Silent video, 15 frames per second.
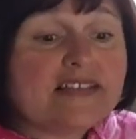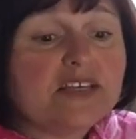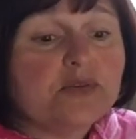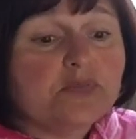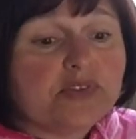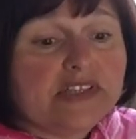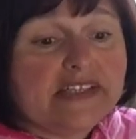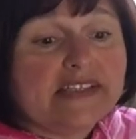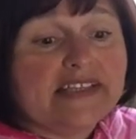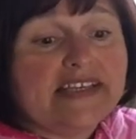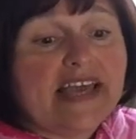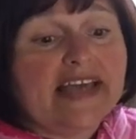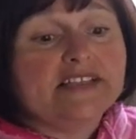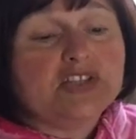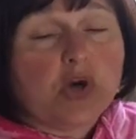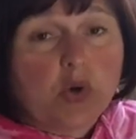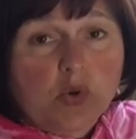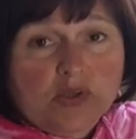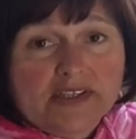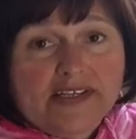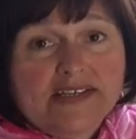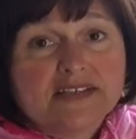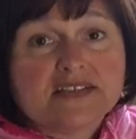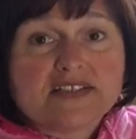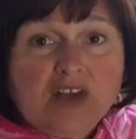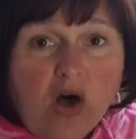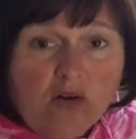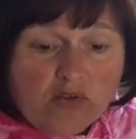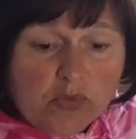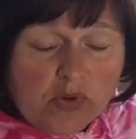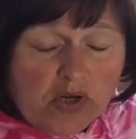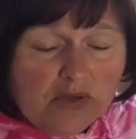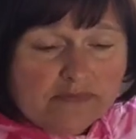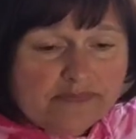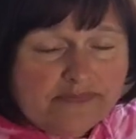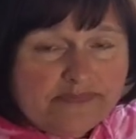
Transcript: completely and totally solvable.